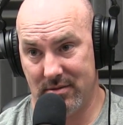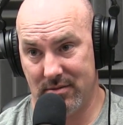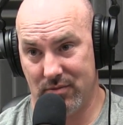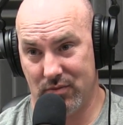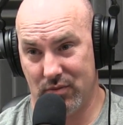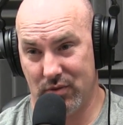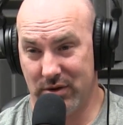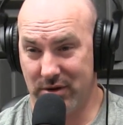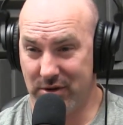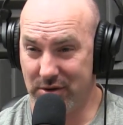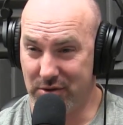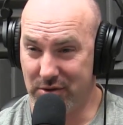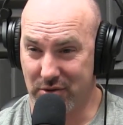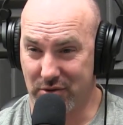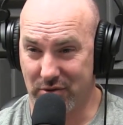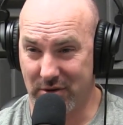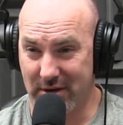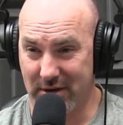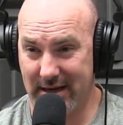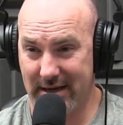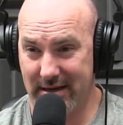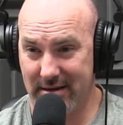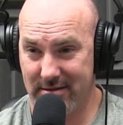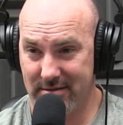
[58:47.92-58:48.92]
Wouldn't you
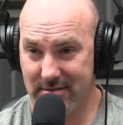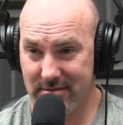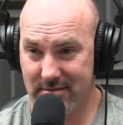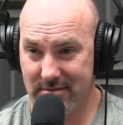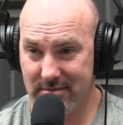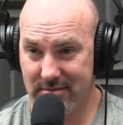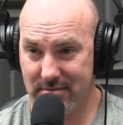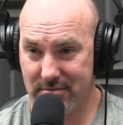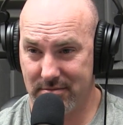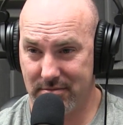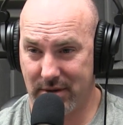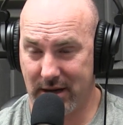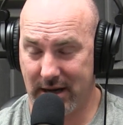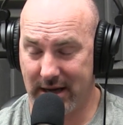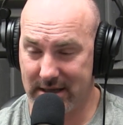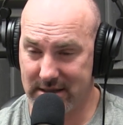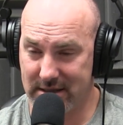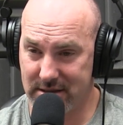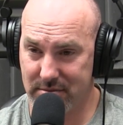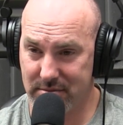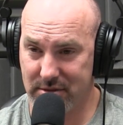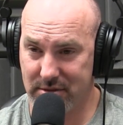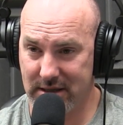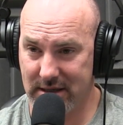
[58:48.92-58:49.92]
agree?
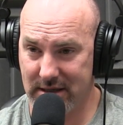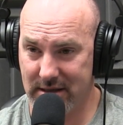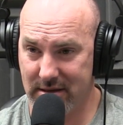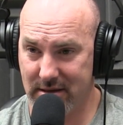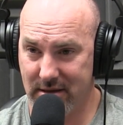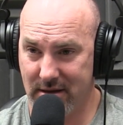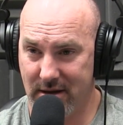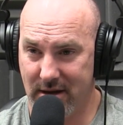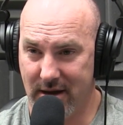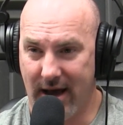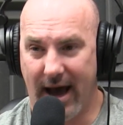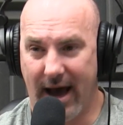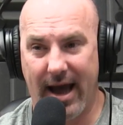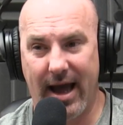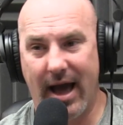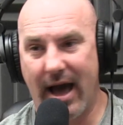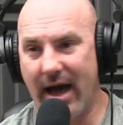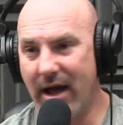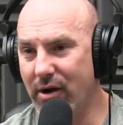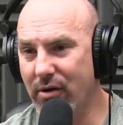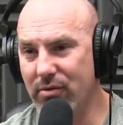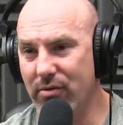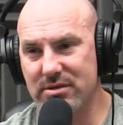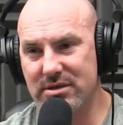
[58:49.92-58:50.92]
Possibly. I,
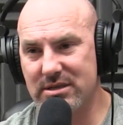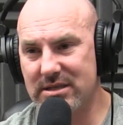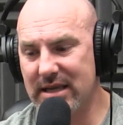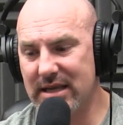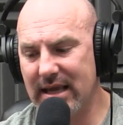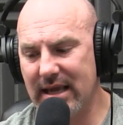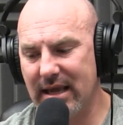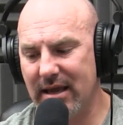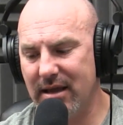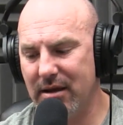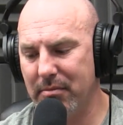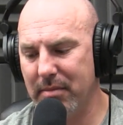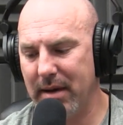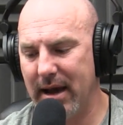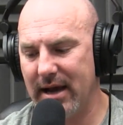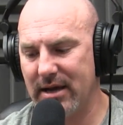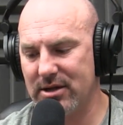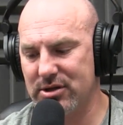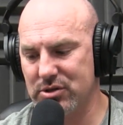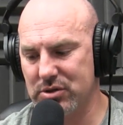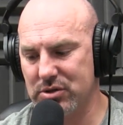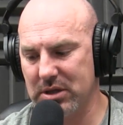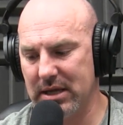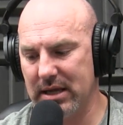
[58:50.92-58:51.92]
I don't see him
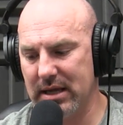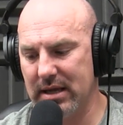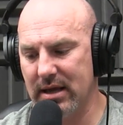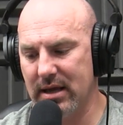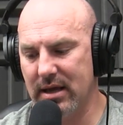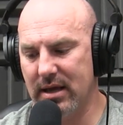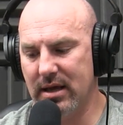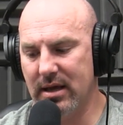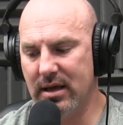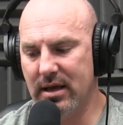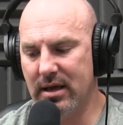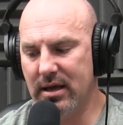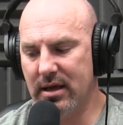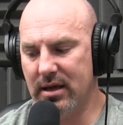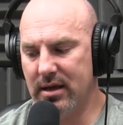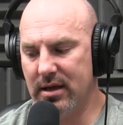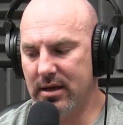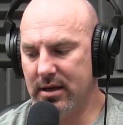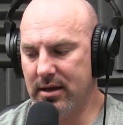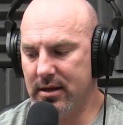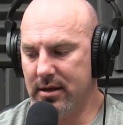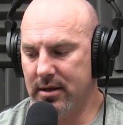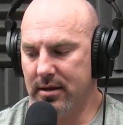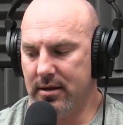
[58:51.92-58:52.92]
actually
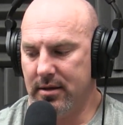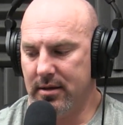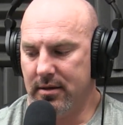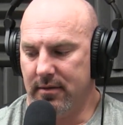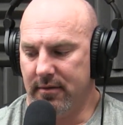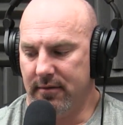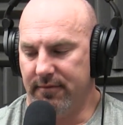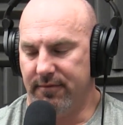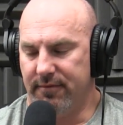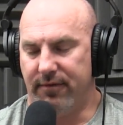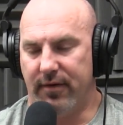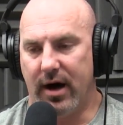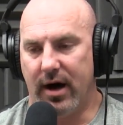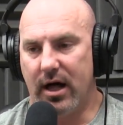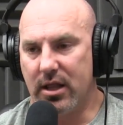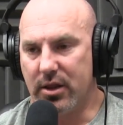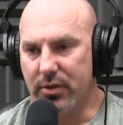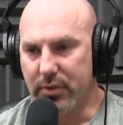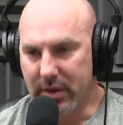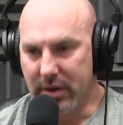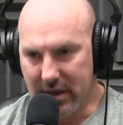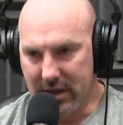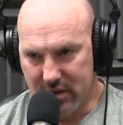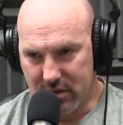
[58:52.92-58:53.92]

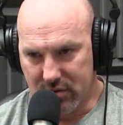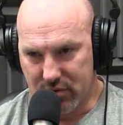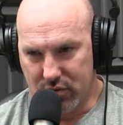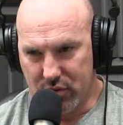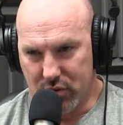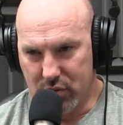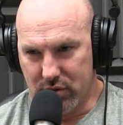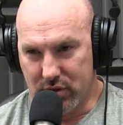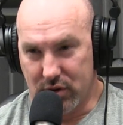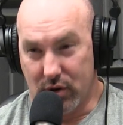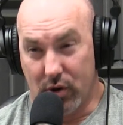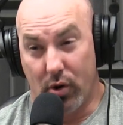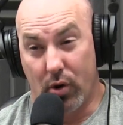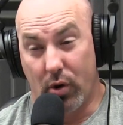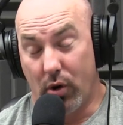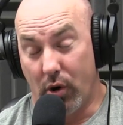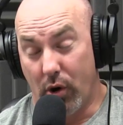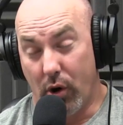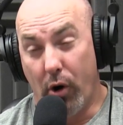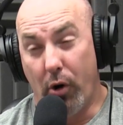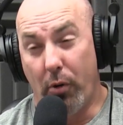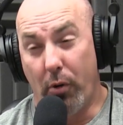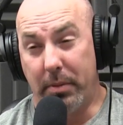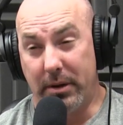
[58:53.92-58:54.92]
following through with the whole
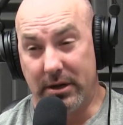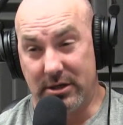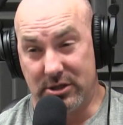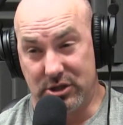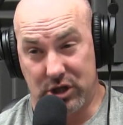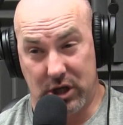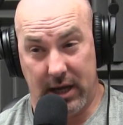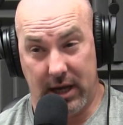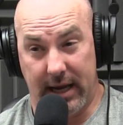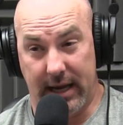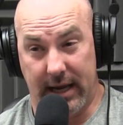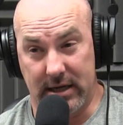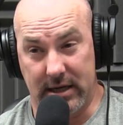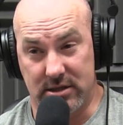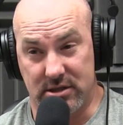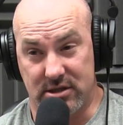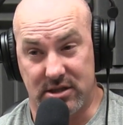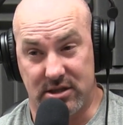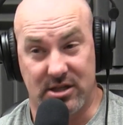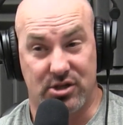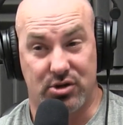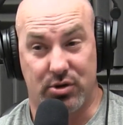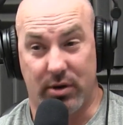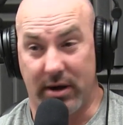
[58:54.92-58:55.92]
hope and change,
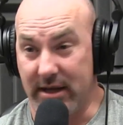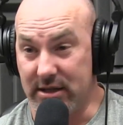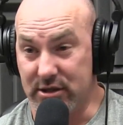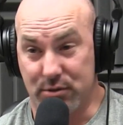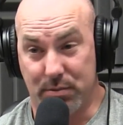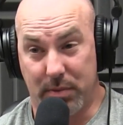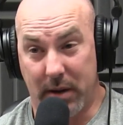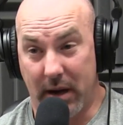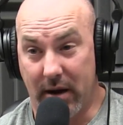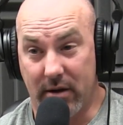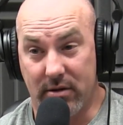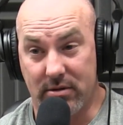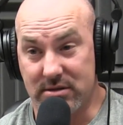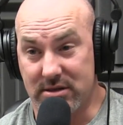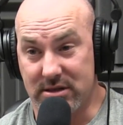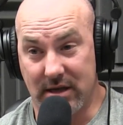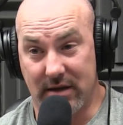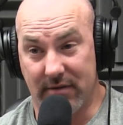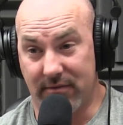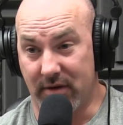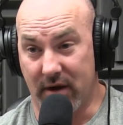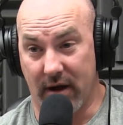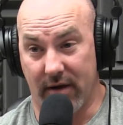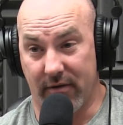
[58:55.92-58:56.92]
the mm-hmm.
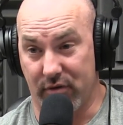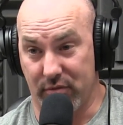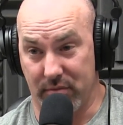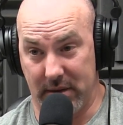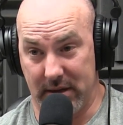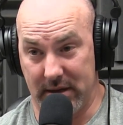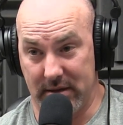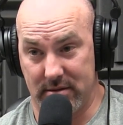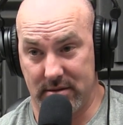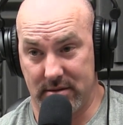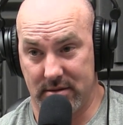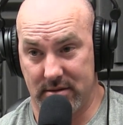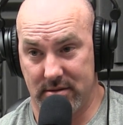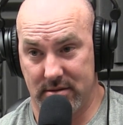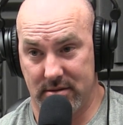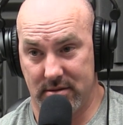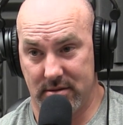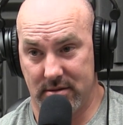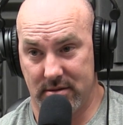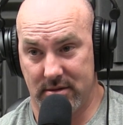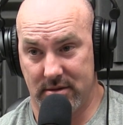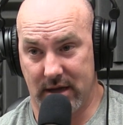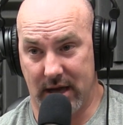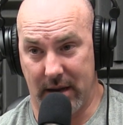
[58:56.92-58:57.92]
transparency of government
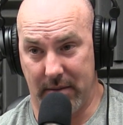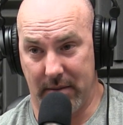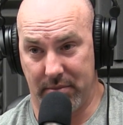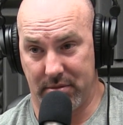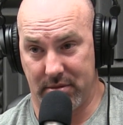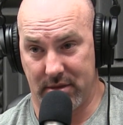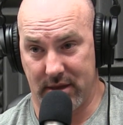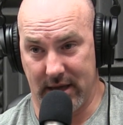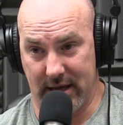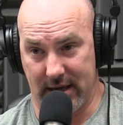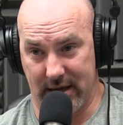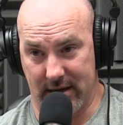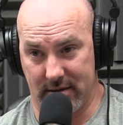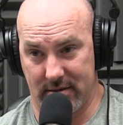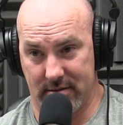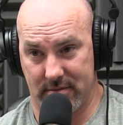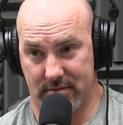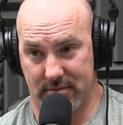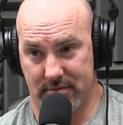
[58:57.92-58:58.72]
type thing.